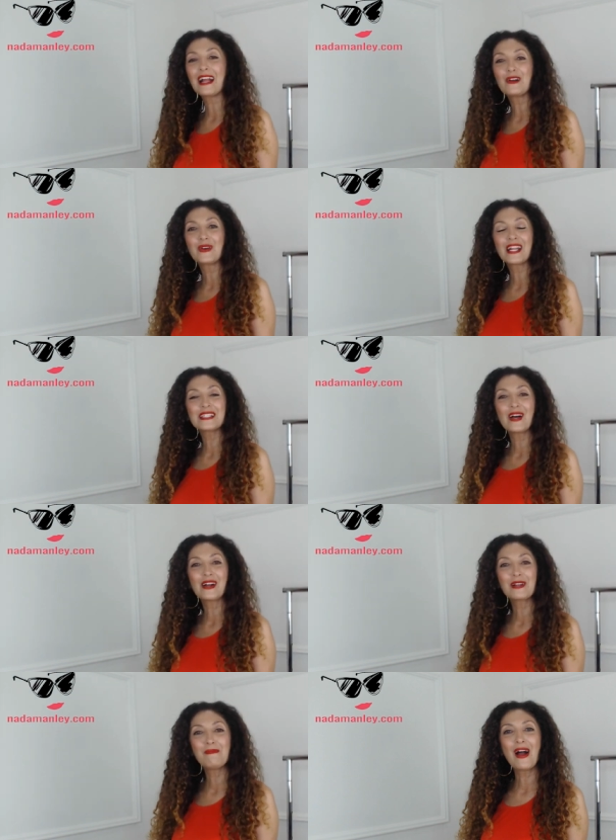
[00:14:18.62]
I want to
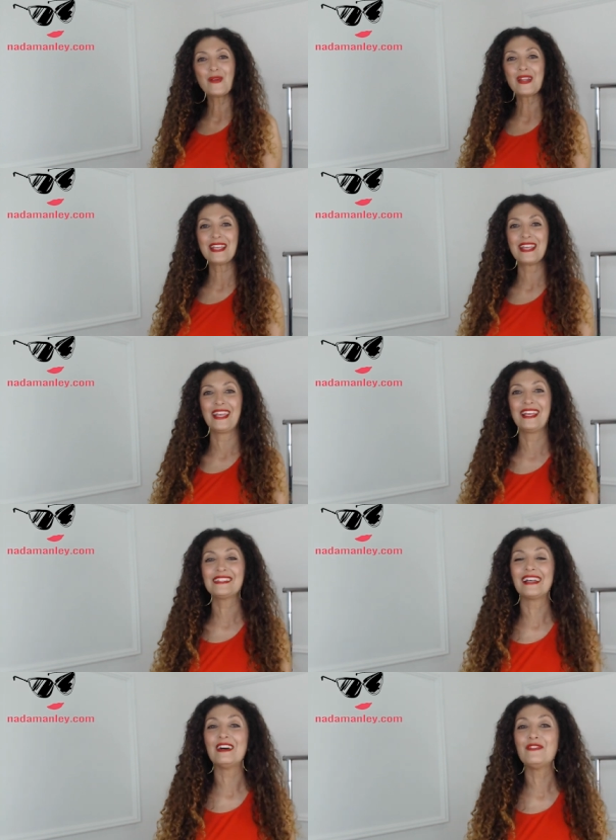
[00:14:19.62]
talk about
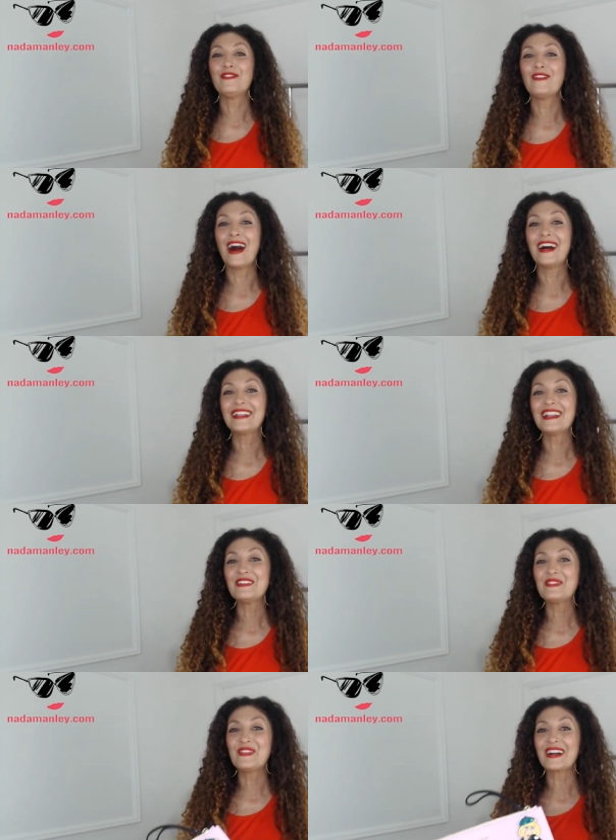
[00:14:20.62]
is a fun,
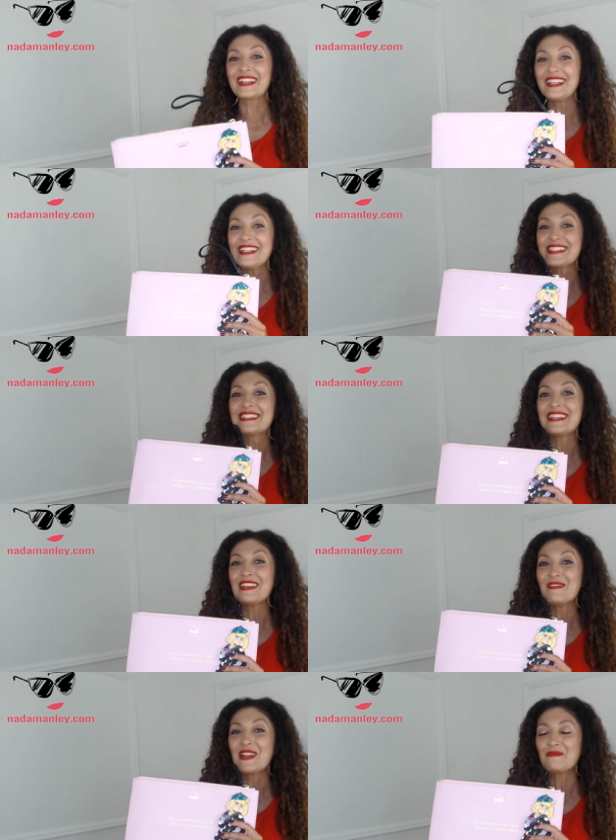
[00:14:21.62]
funky
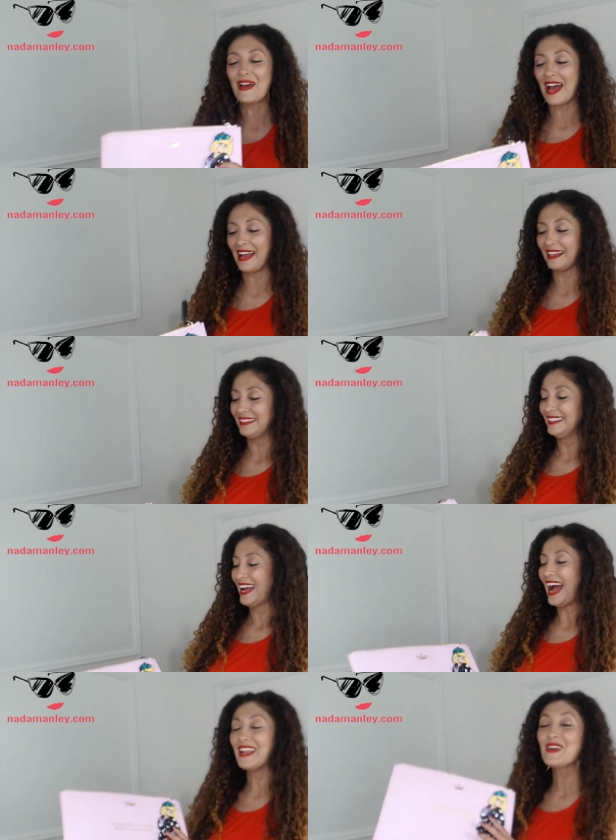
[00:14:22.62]
statement bag.
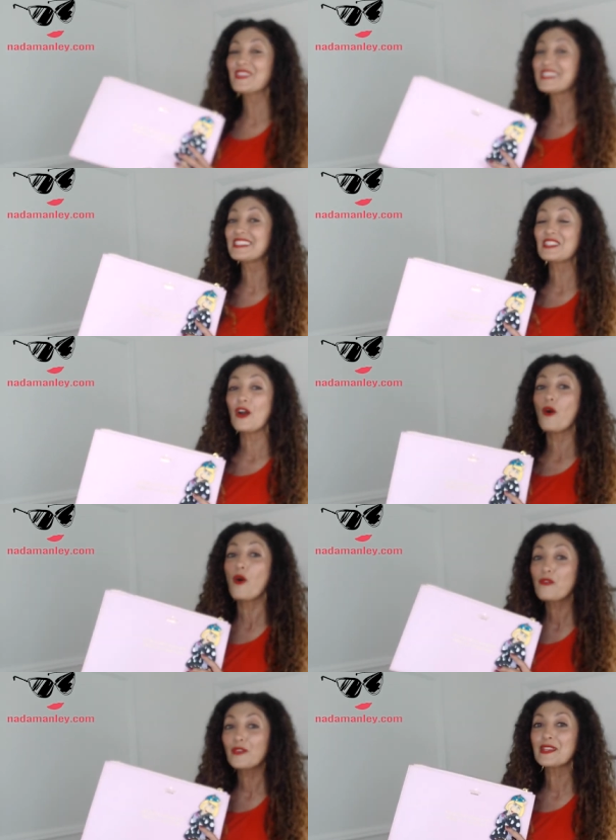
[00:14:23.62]
I know this is
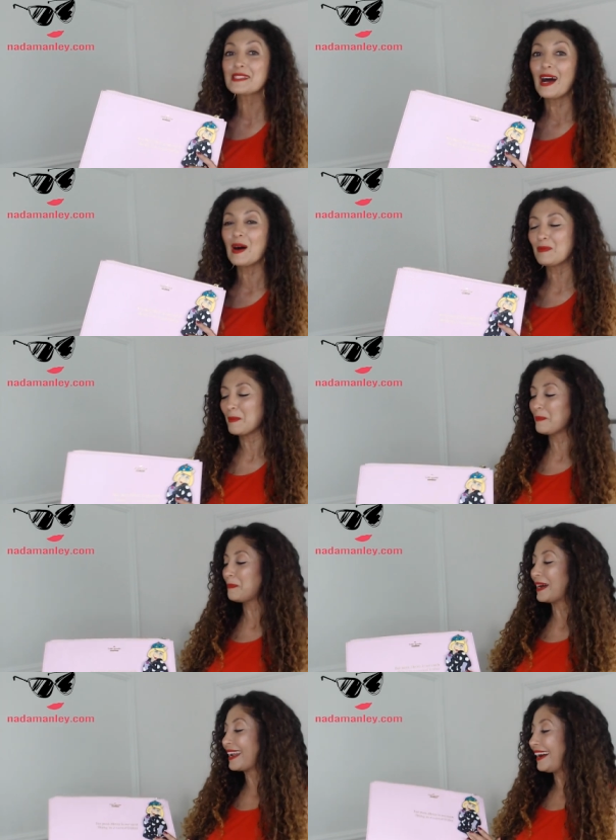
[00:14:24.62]
over the top,
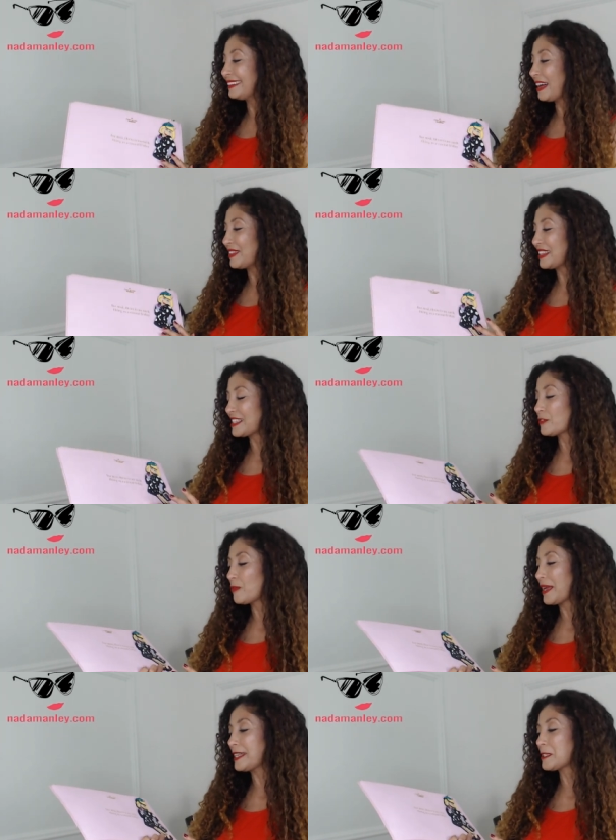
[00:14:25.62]
but I love it. This is
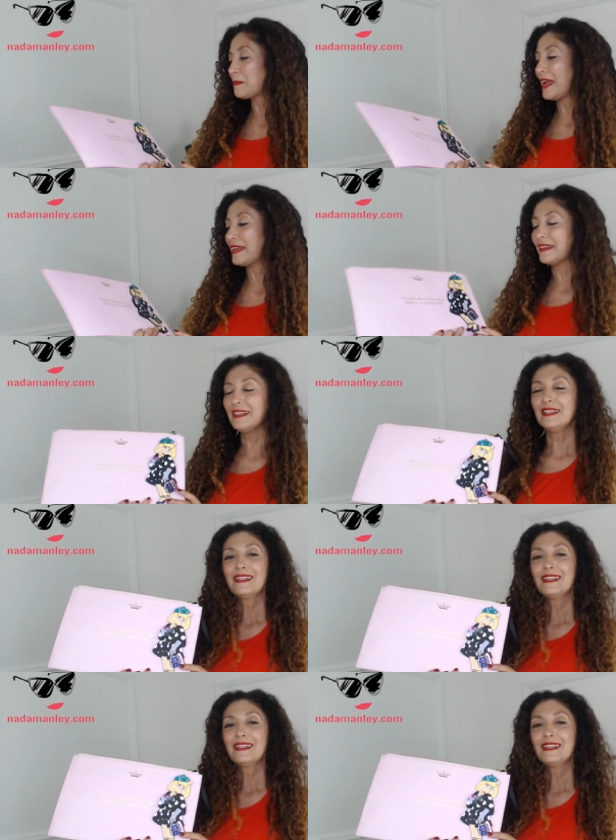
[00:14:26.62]
from Kate Spade.